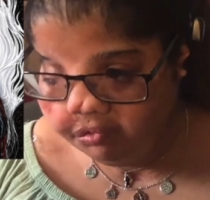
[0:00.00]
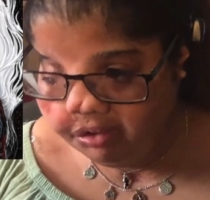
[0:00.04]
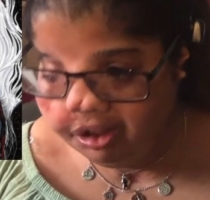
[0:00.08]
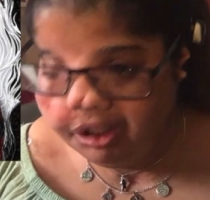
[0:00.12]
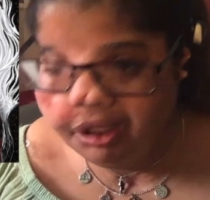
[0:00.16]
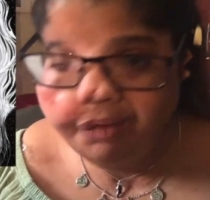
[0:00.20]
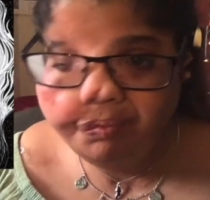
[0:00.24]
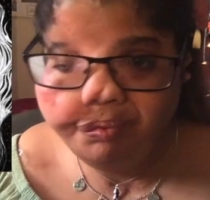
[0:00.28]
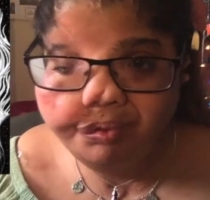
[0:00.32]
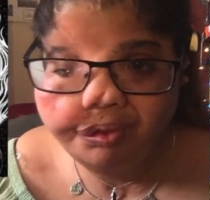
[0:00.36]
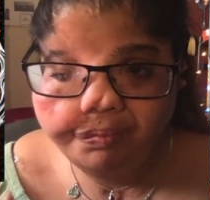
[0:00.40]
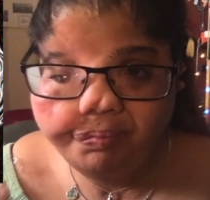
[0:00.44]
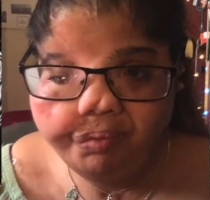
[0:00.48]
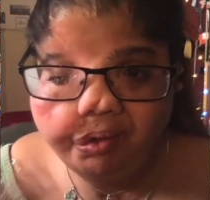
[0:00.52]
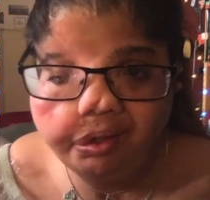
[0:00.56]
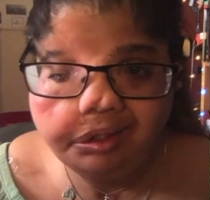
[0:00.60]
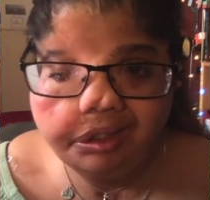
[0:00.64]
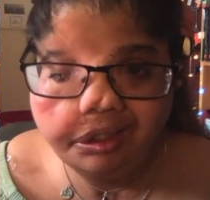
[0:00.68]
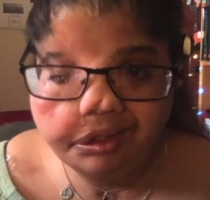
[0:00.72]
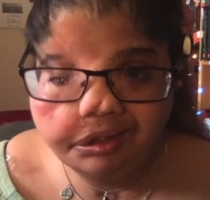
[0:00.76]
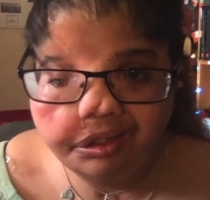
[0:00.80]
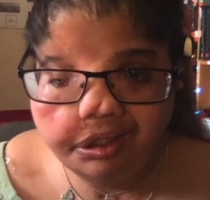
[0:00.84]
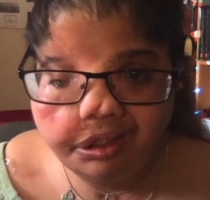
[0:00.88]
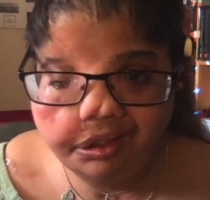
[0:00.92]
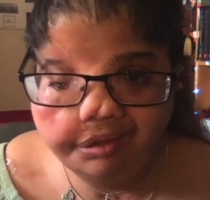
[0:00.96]
If you put
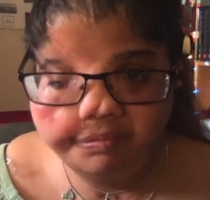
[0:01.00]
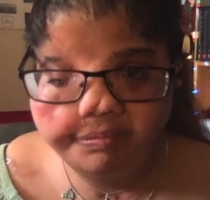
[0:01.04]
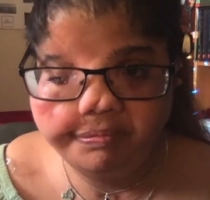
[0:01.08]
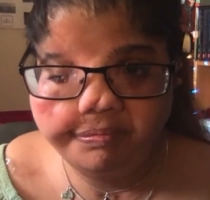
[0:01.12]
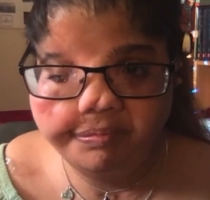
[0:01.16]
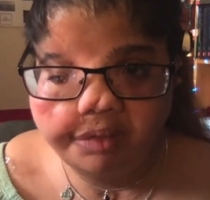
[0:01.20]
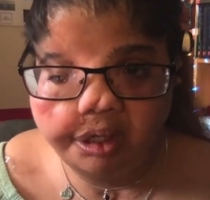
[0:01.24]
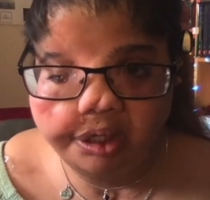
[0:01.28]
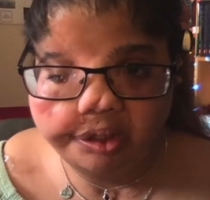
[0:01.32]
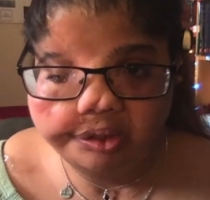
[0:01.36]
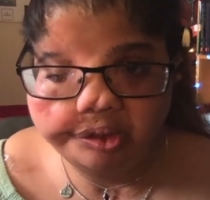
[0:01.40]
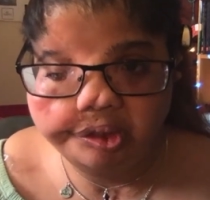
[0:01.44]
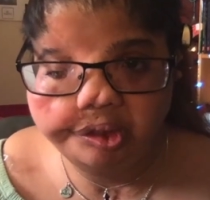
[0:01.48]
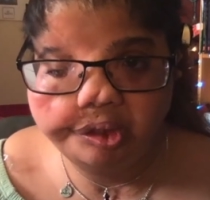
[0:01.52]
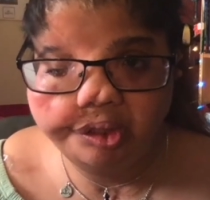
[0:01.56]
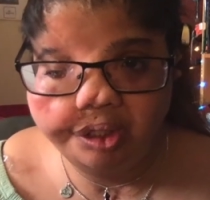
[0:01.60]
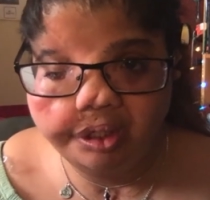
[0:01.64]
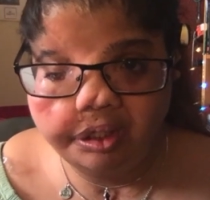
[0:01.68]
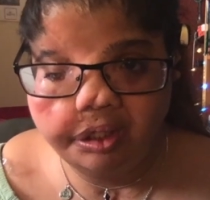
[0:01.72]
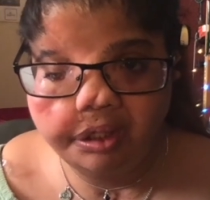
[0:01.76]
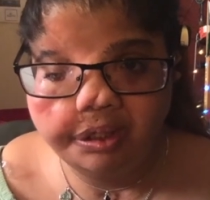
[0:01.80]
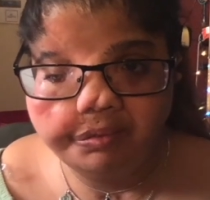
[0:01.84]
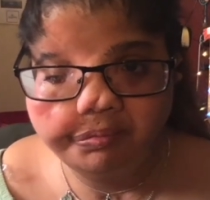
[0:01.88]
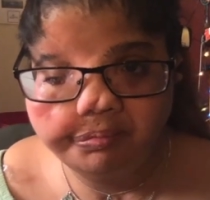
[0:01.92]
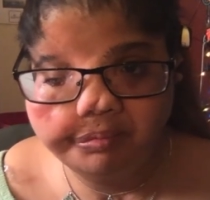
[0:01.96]
this in modern
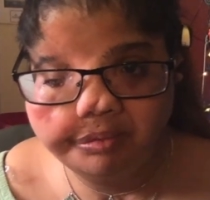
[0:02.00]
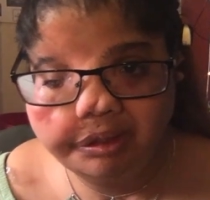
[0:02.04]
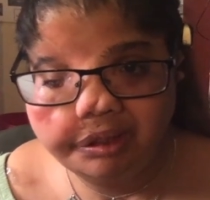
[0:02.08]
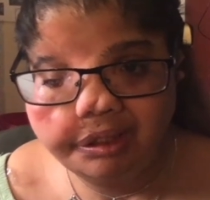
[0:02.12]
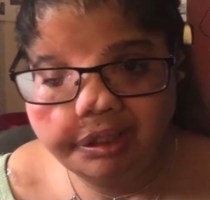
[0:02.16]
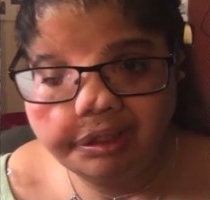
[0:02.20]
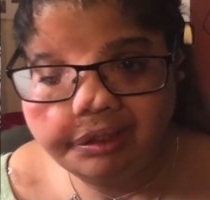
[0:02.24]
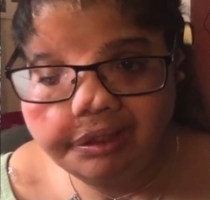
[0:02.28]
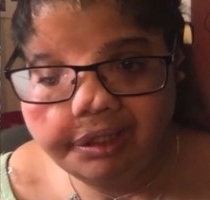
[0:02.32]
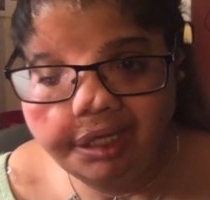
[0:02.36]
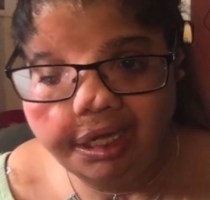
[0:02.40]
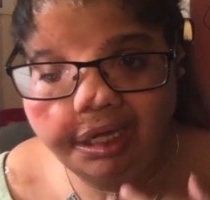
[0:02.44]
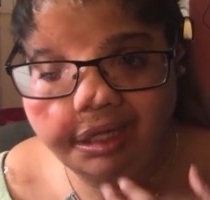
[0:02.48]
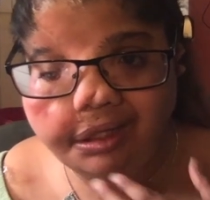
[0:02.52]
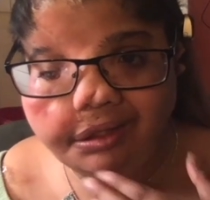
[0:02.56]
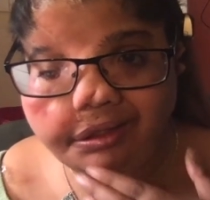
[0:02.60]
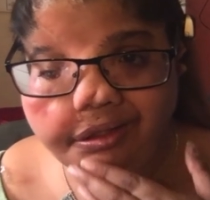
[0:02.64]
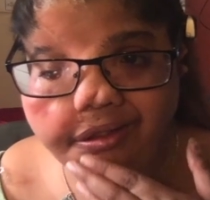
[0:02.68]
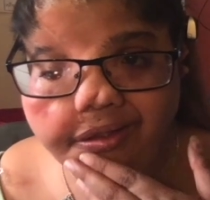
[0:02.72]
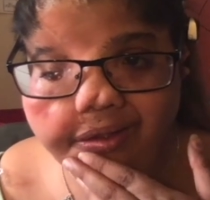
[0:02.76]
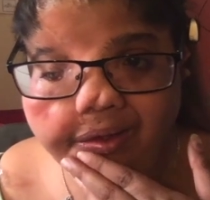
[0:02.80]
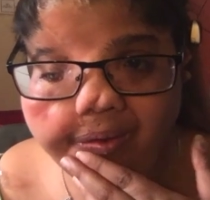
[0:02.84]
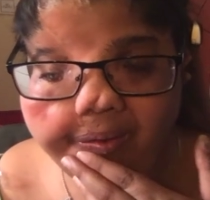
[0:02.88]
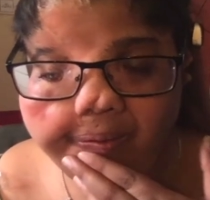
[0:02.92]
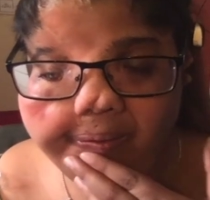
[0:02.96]
terms, then
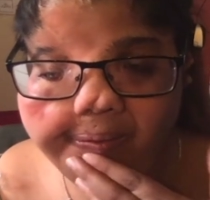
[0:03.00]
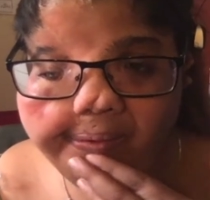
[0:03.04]
yes.